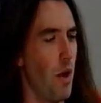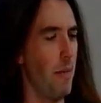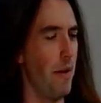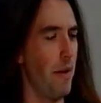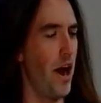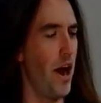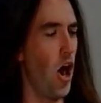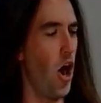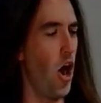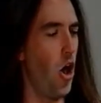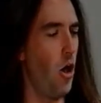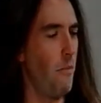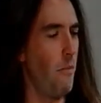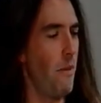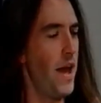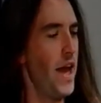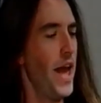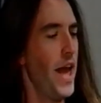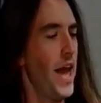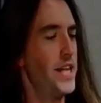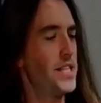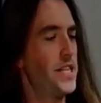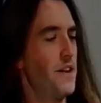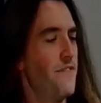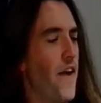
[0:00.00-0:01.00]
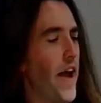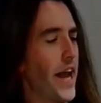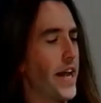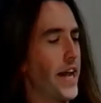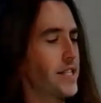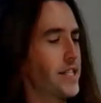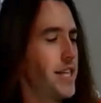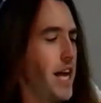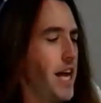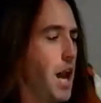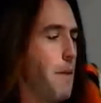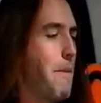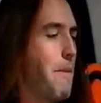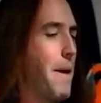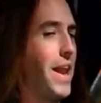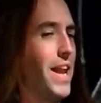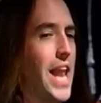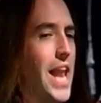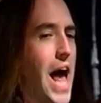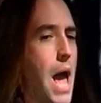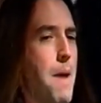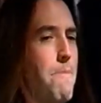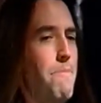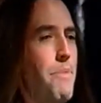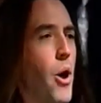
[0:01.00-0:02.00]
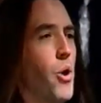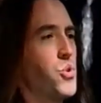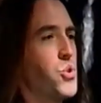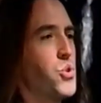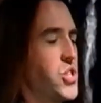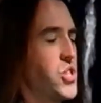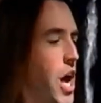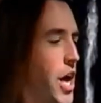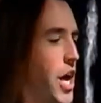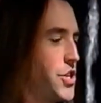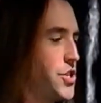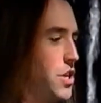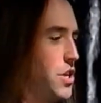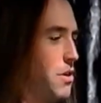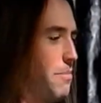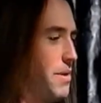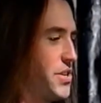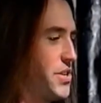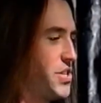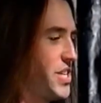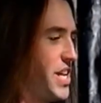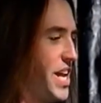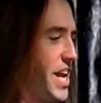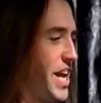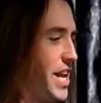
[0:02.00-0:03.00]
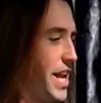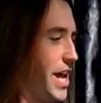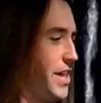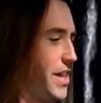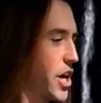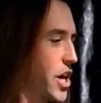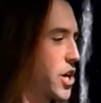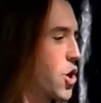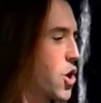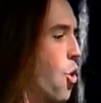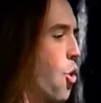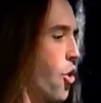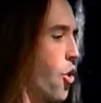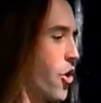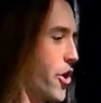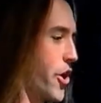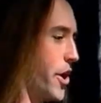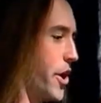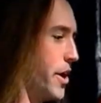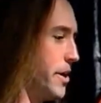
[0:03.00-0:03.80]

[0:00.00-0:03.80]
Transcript: home is if I could set up a liposuction machine in the corner.